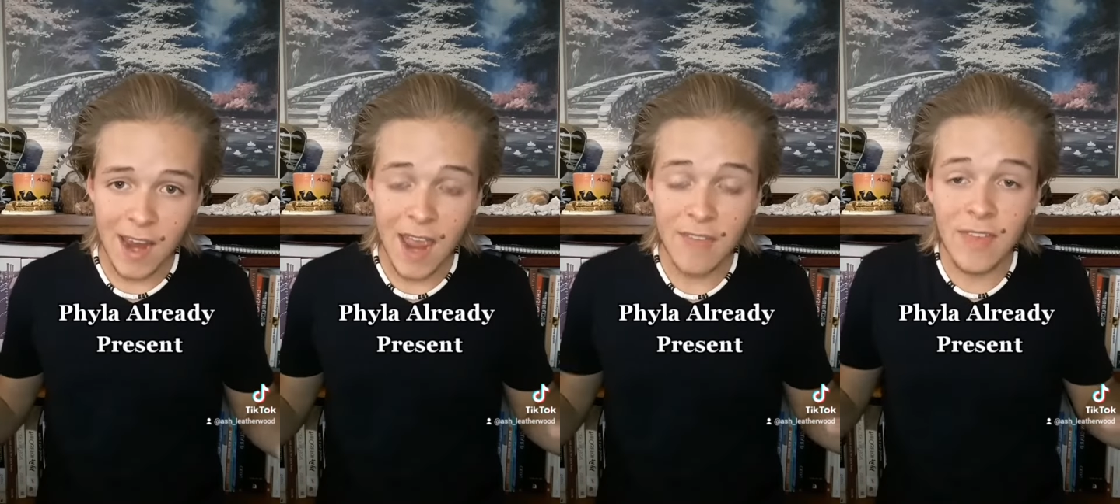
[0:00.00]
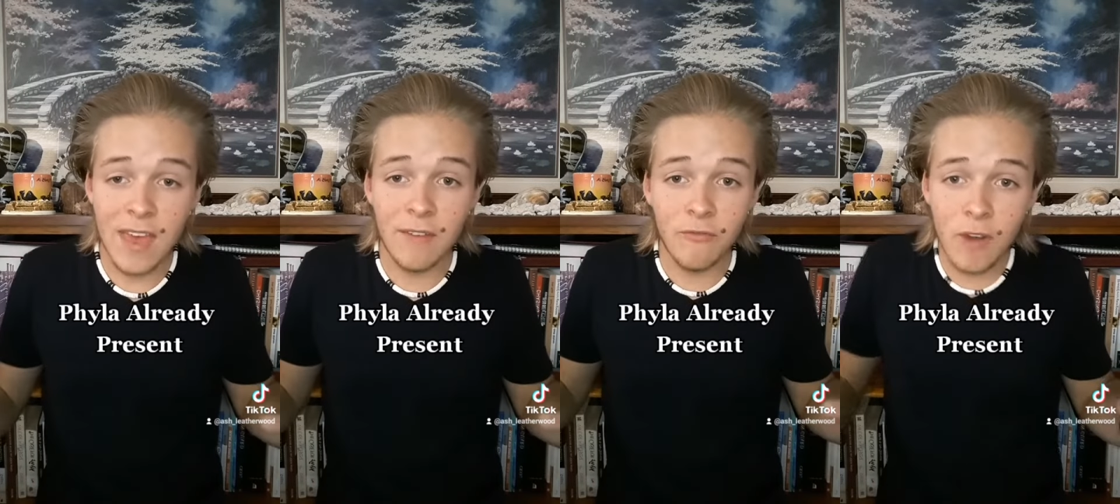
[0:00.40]
and
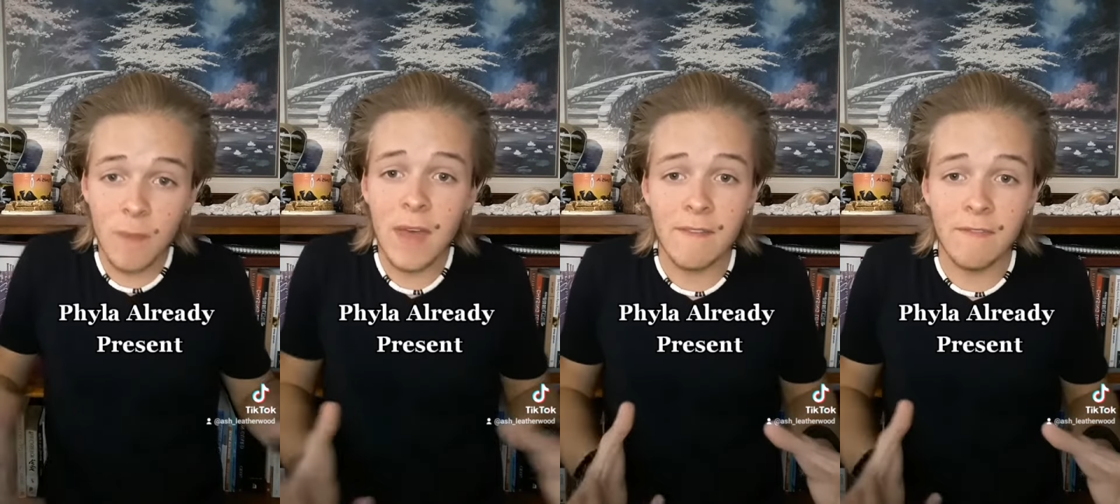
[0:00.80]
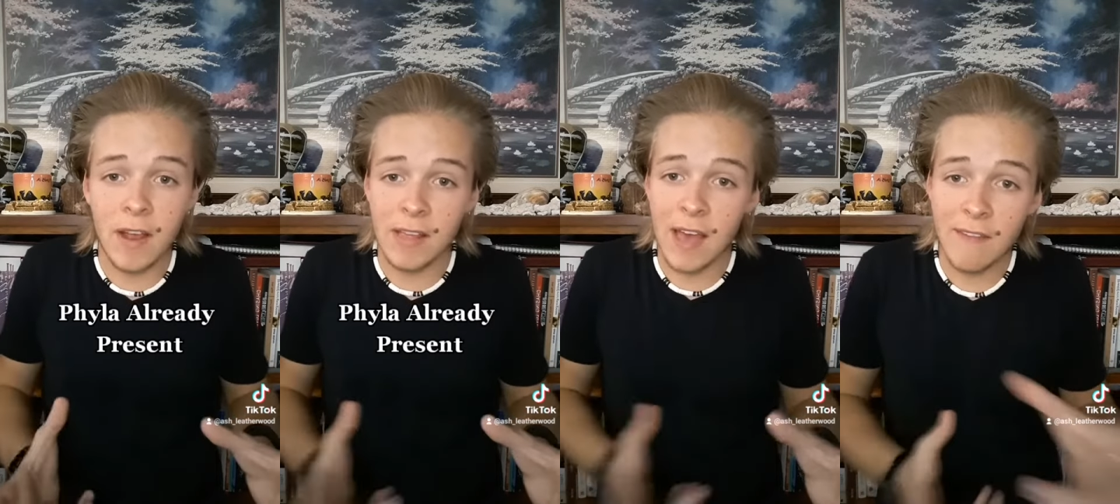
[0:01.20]
then from that
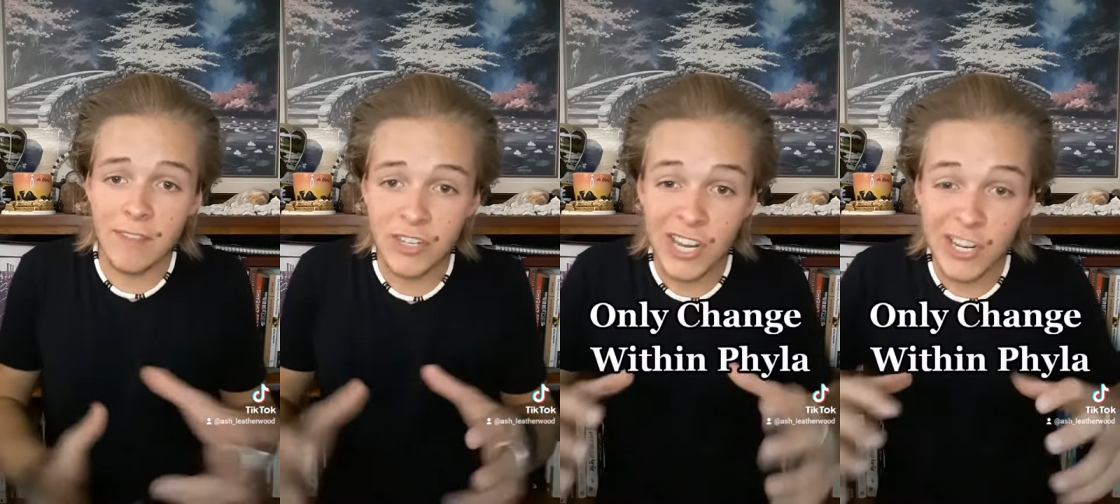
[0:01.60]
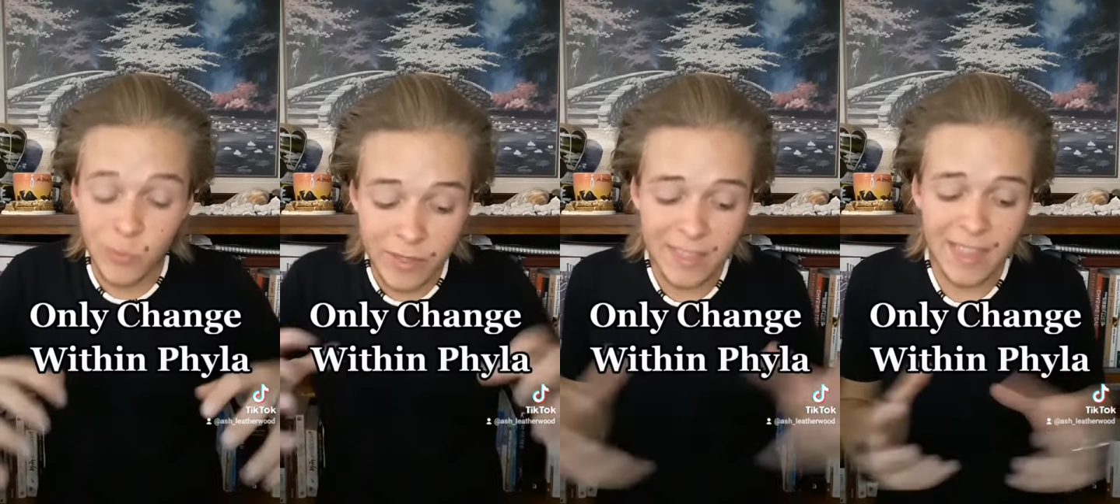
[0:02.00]
phyla having changed
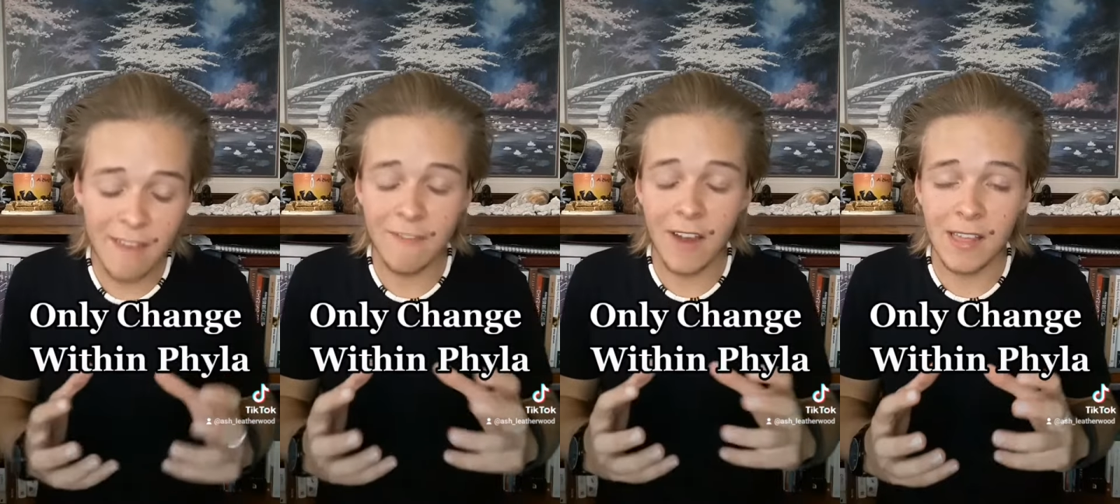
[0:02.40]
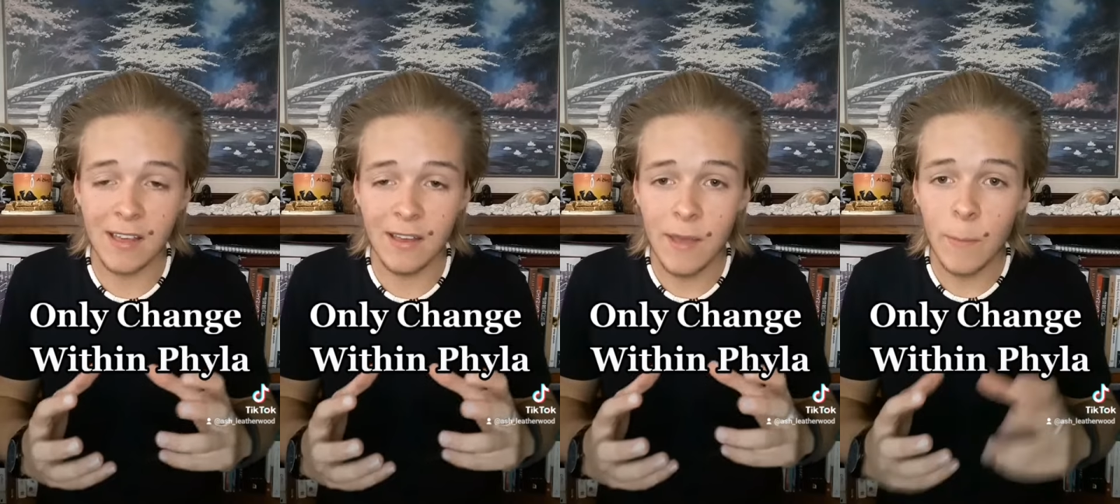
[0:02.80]
within that phyla,